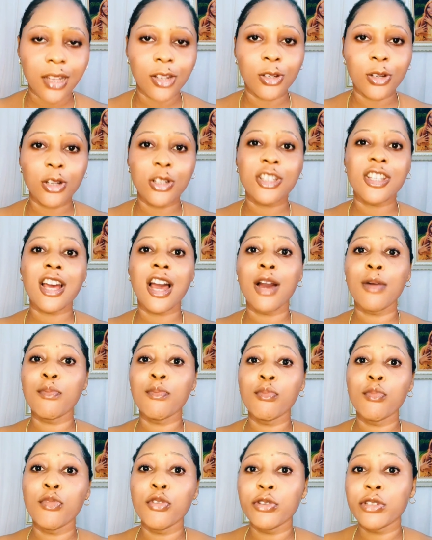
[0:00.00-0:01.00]
not
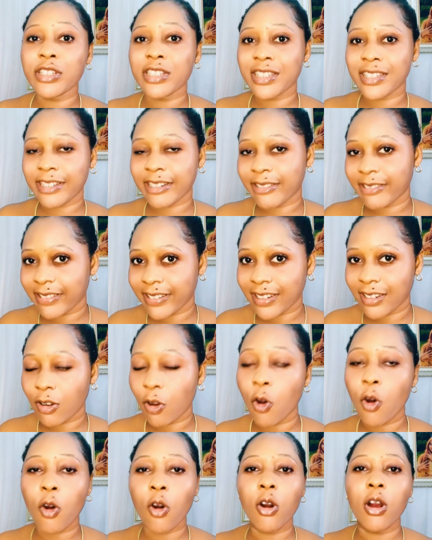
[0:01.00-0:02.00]
moon screen
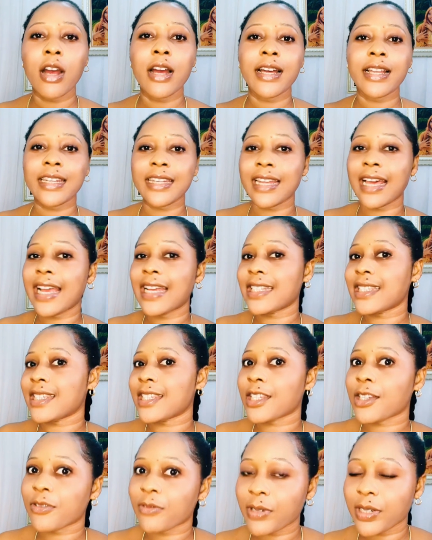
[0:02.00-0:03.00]
or night
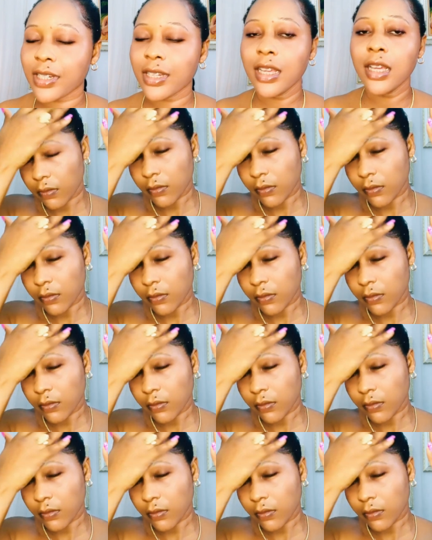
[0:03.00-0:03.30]
screen.